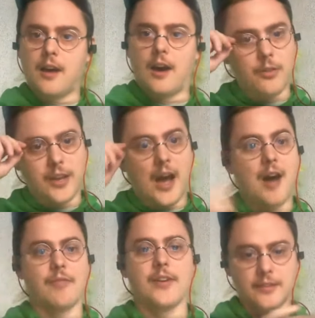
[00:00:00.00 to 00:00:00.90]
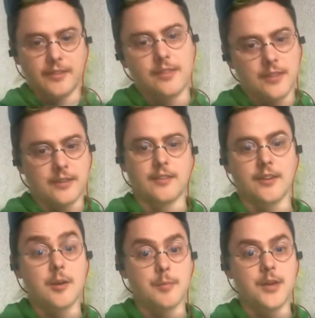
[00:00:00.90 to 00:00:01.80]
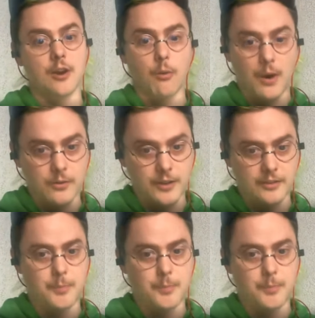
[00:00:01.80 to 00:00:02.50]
building confidence that this is going to be a quality